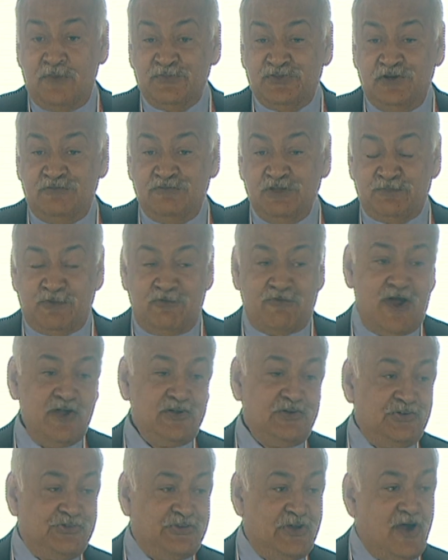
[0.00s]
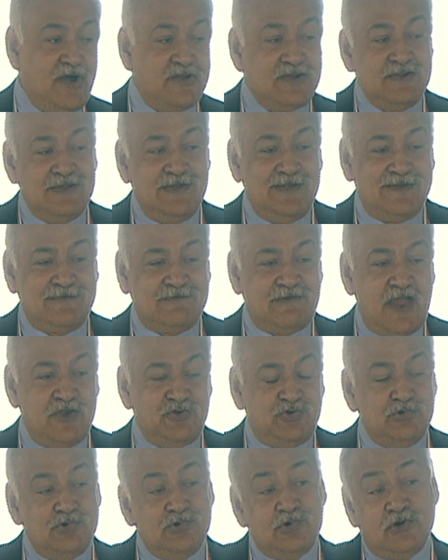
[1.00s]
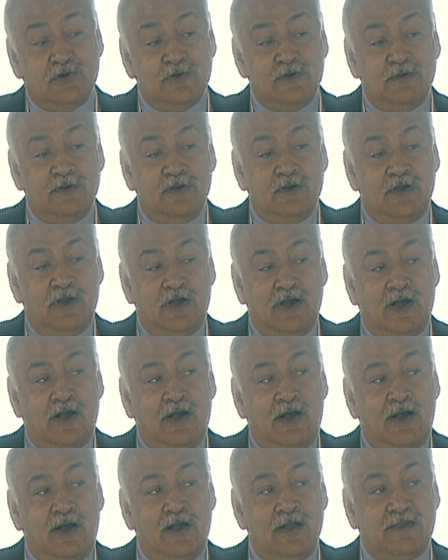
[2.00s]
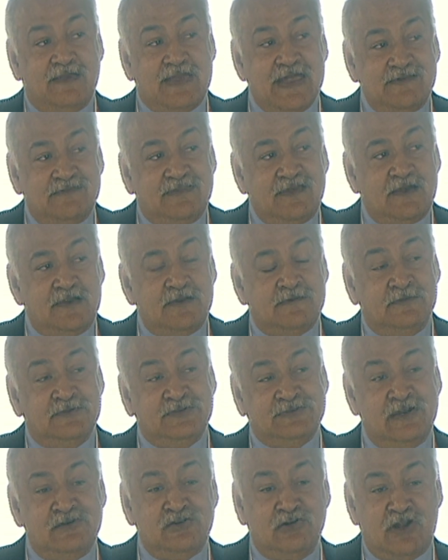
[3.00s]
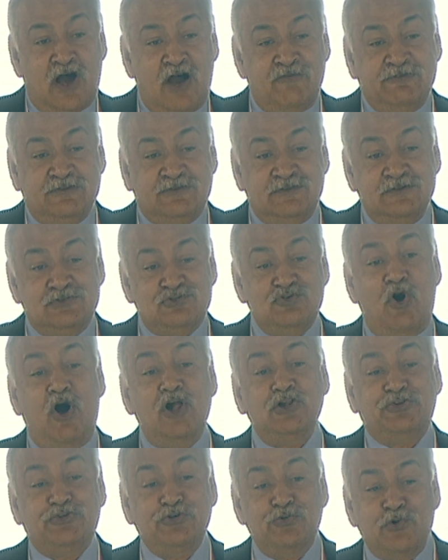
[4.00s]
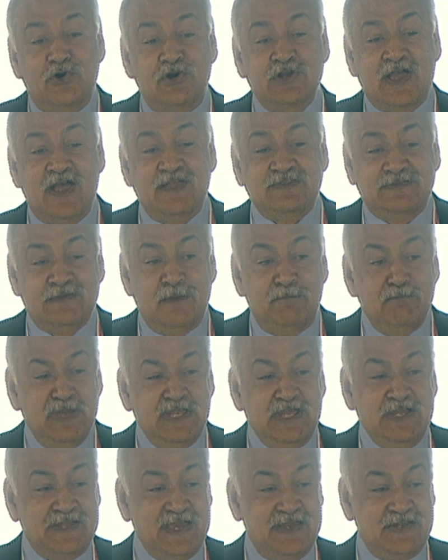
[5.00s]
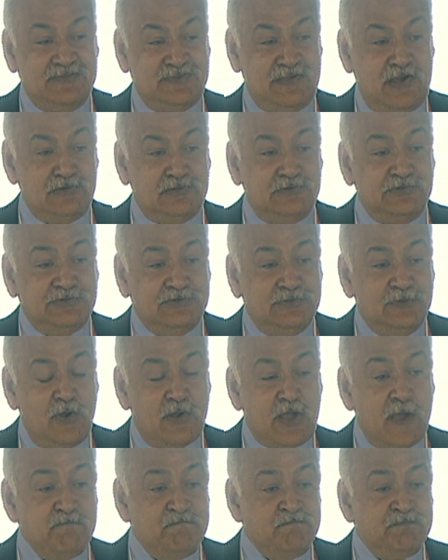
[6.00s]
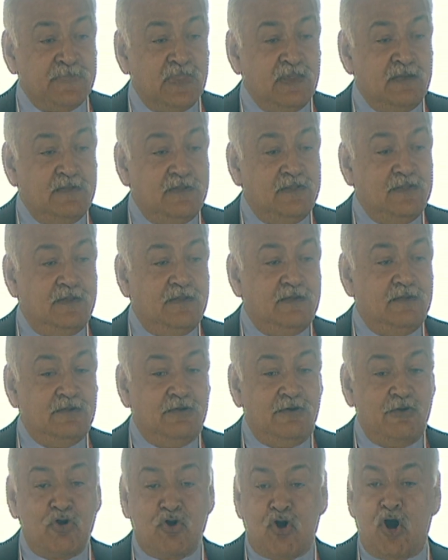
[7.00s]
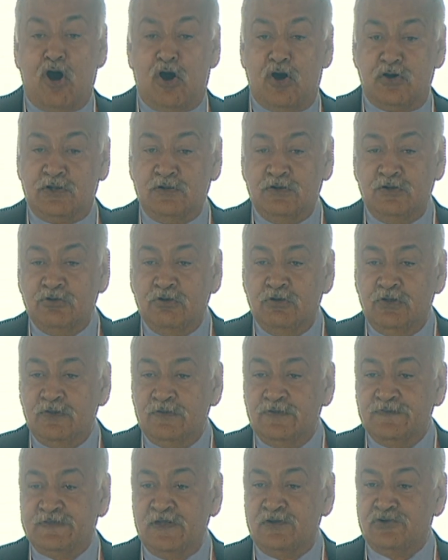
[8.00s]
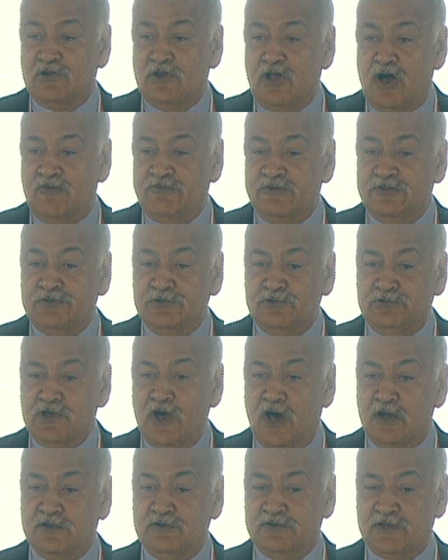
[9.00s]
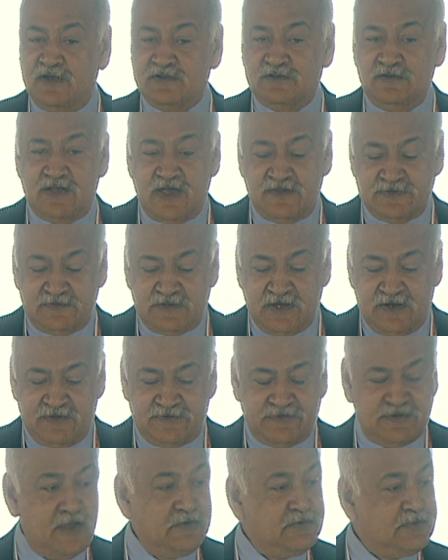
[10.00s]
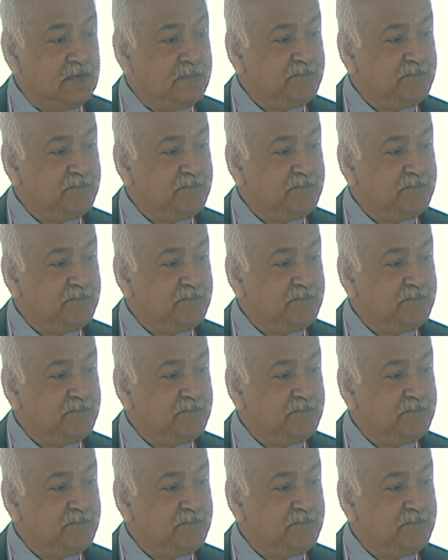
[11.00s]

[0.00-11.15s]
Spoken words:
service providers are trying to get their central offices to also work as some mini data centers, okay? CORD, central office re-architected as a data center.